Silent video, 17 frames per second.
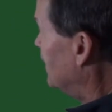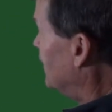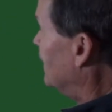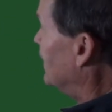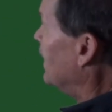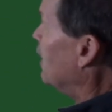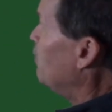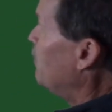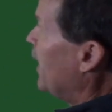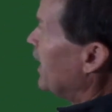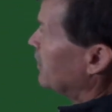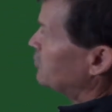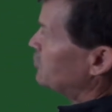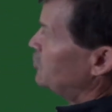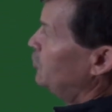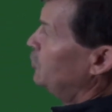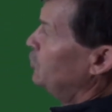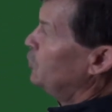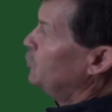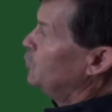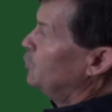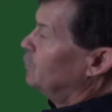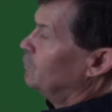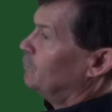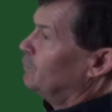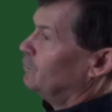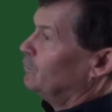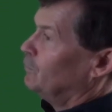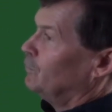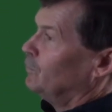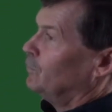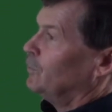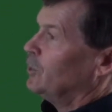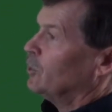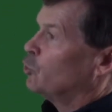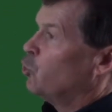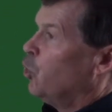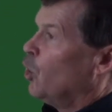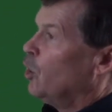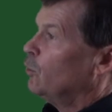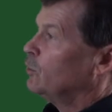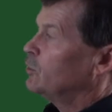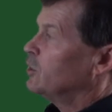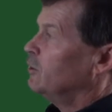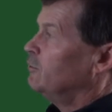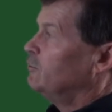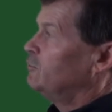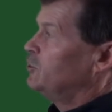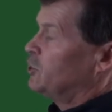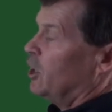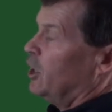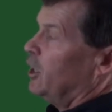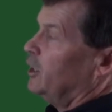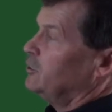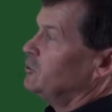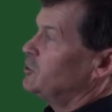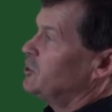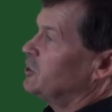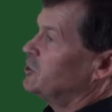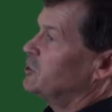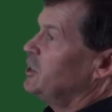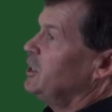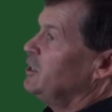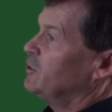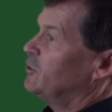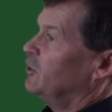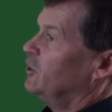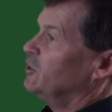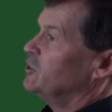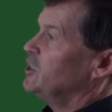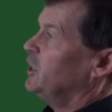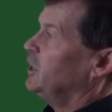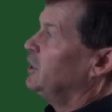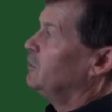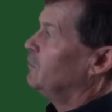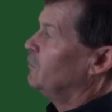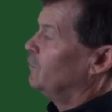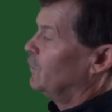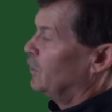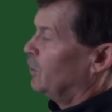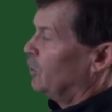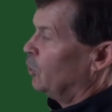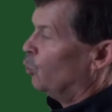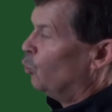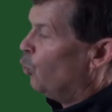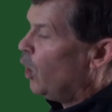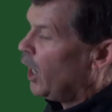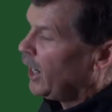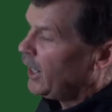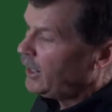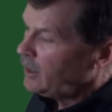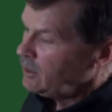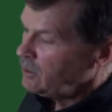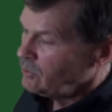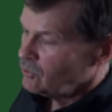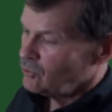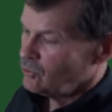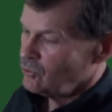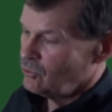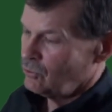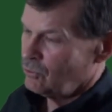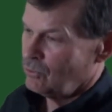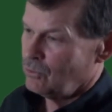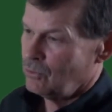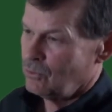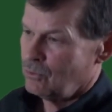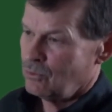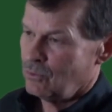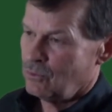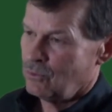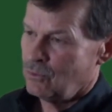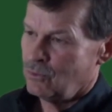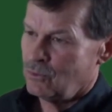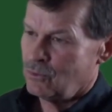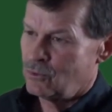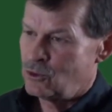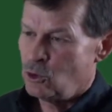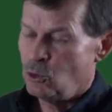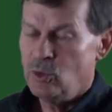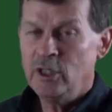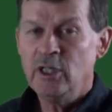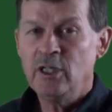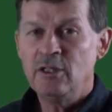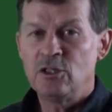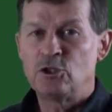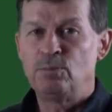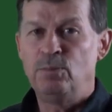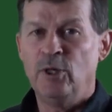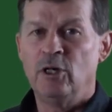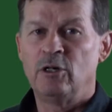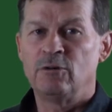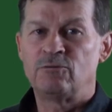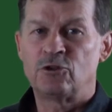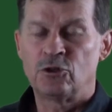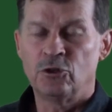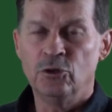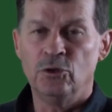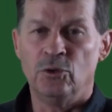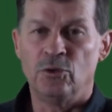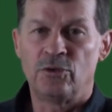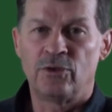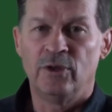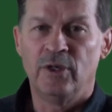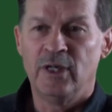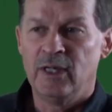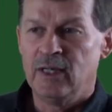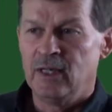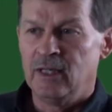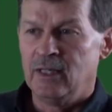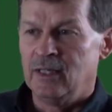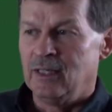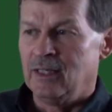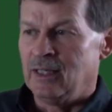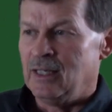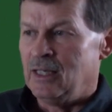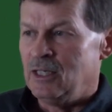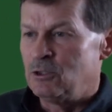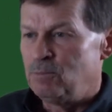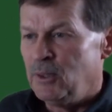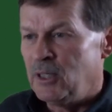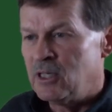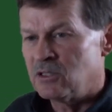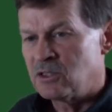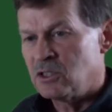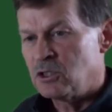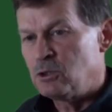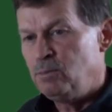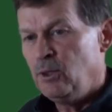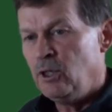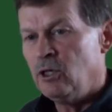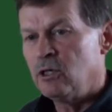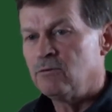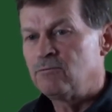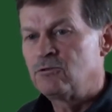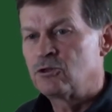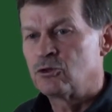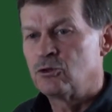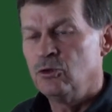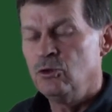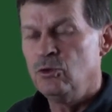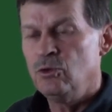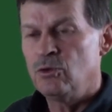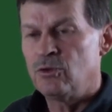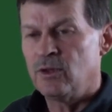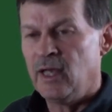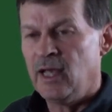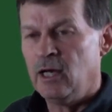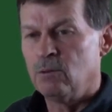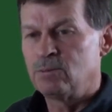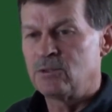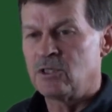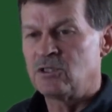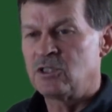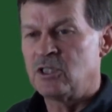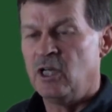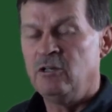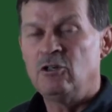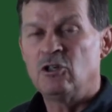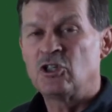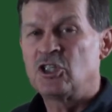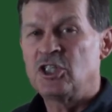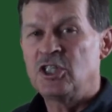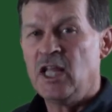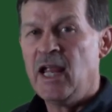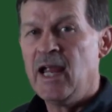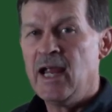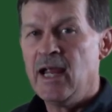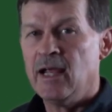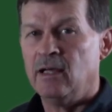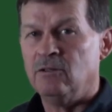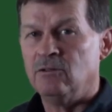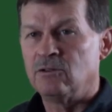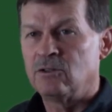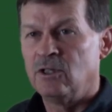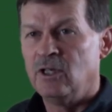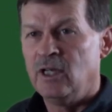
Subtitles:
Now back to the quote of John 16:13, why do we need the Spirit of truth? It's because the Spirit of truth helps us to understand